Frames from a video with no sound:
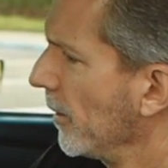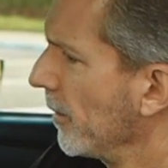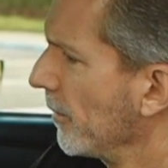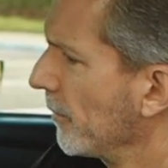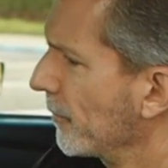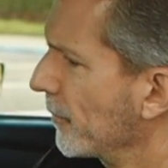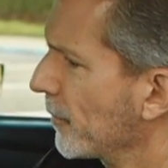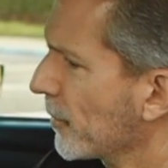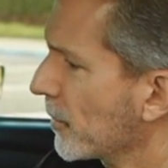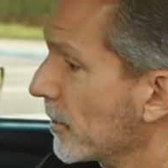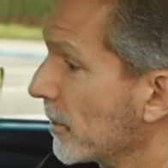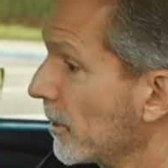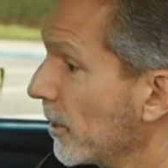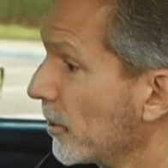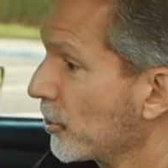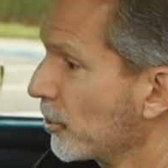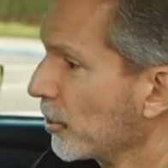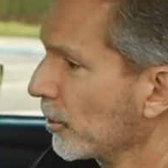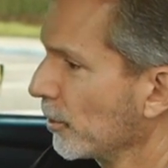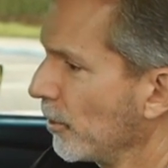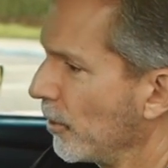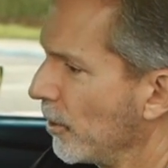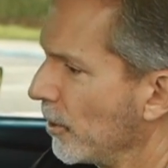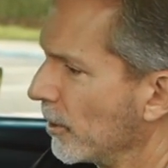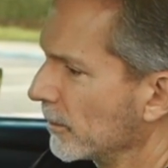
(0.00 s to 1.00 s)
for such a
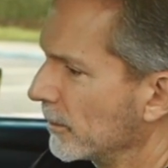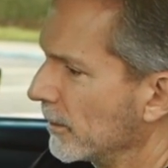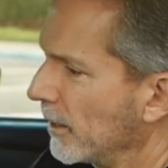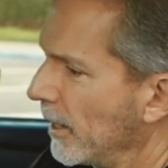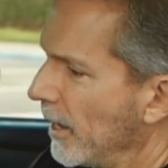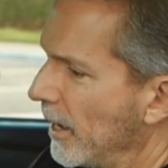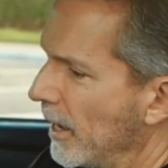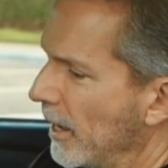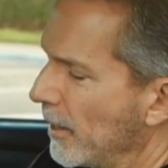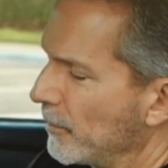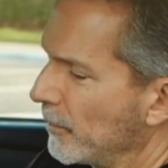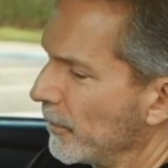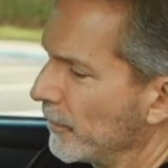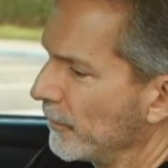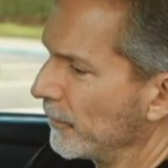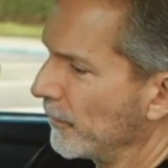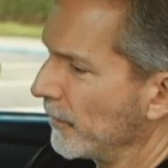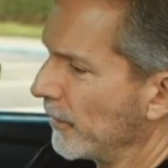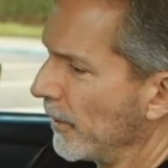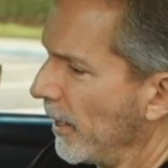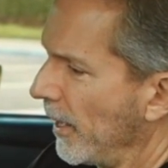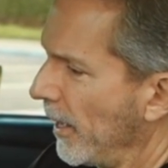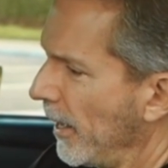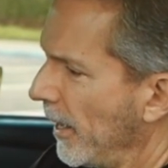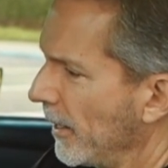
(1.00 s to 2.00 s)
long time have
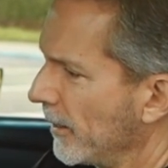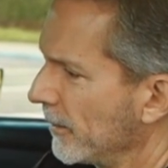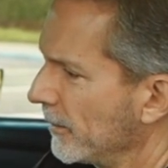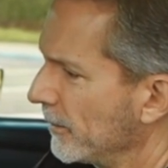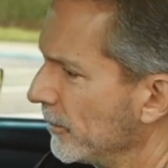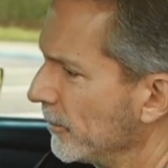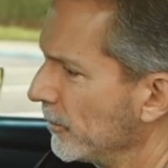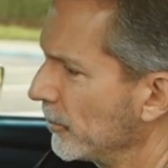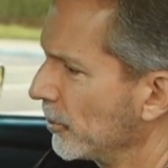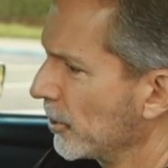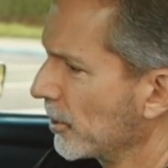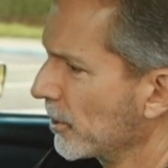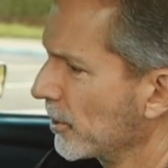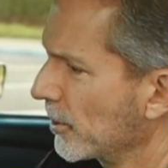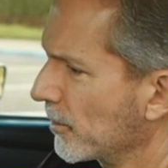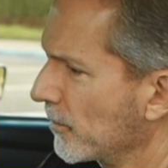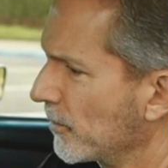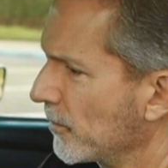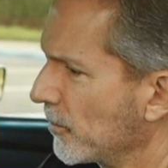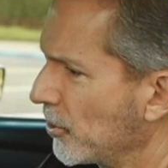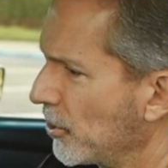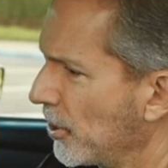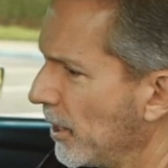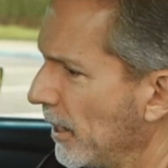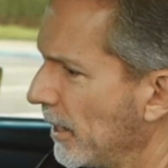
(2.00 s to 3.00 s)
had just
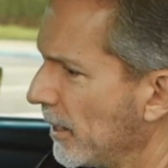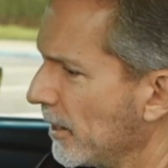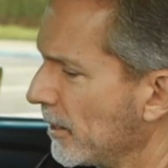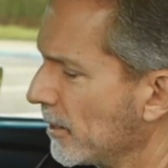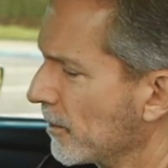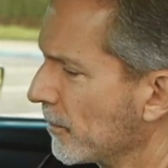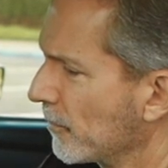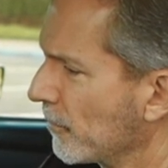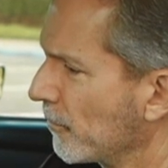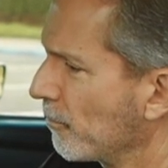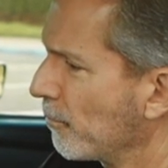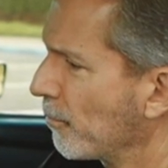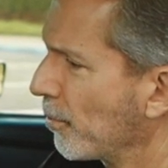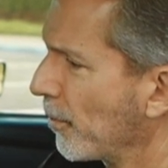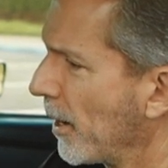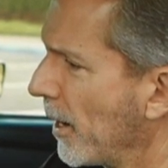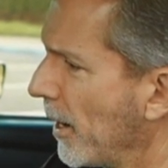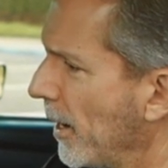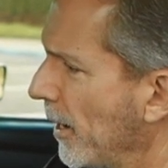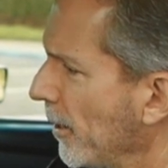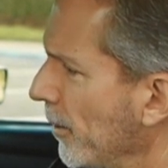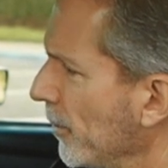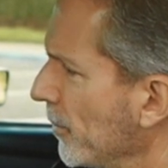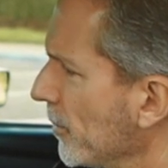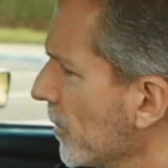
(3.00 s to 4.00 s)
shades of
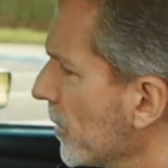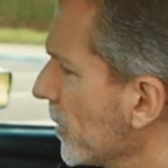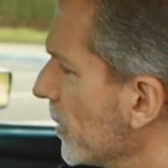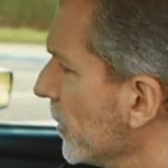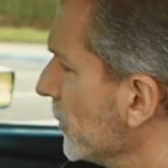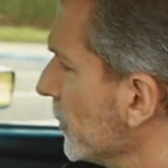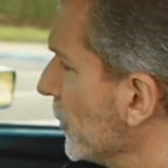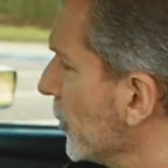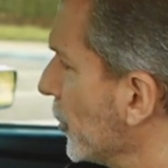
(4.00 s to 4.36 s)
browns and